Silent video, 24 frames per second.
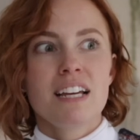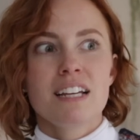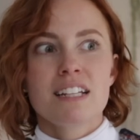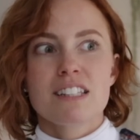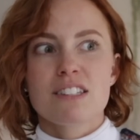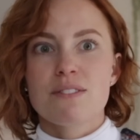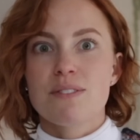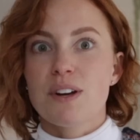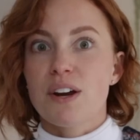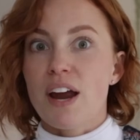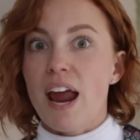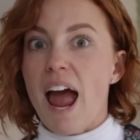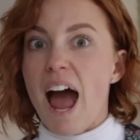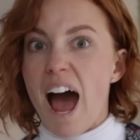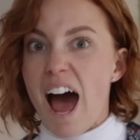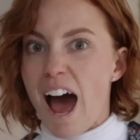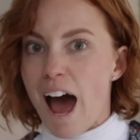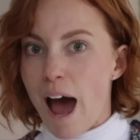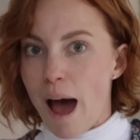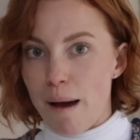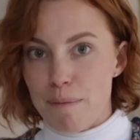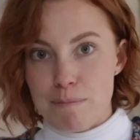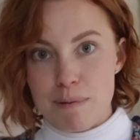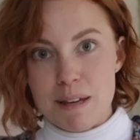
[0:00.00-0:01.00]
It's a very
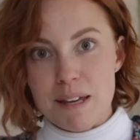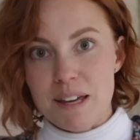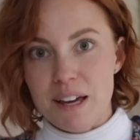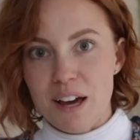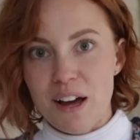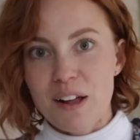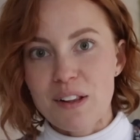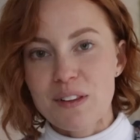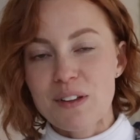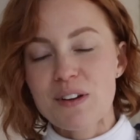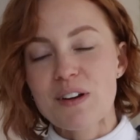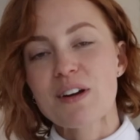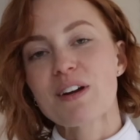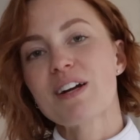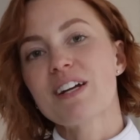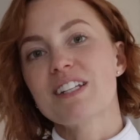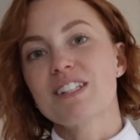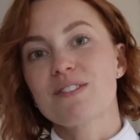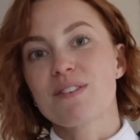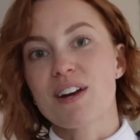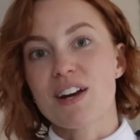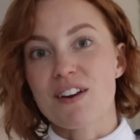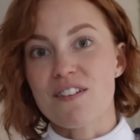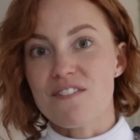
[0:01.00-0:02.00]
happy color.
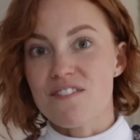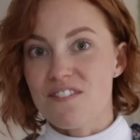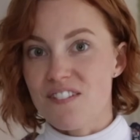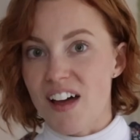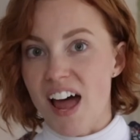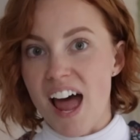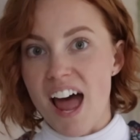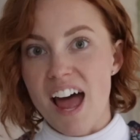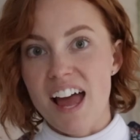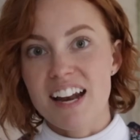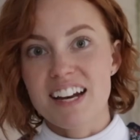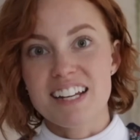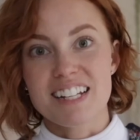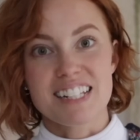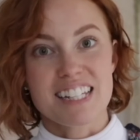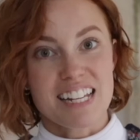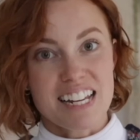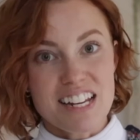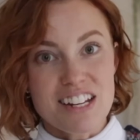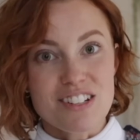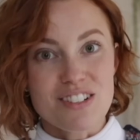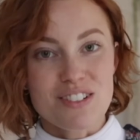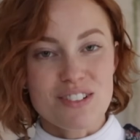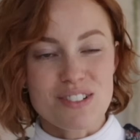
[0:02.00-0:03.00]
It's very fun. It's
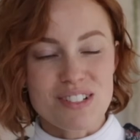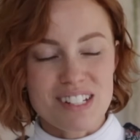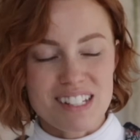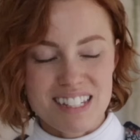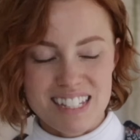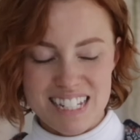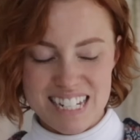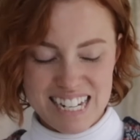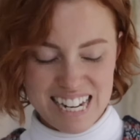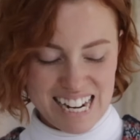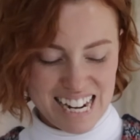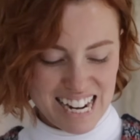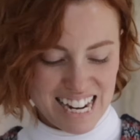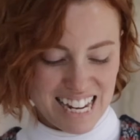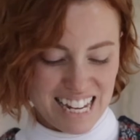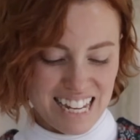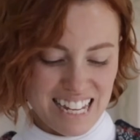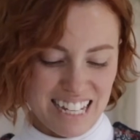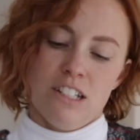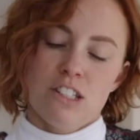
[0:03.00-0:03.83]
interesting.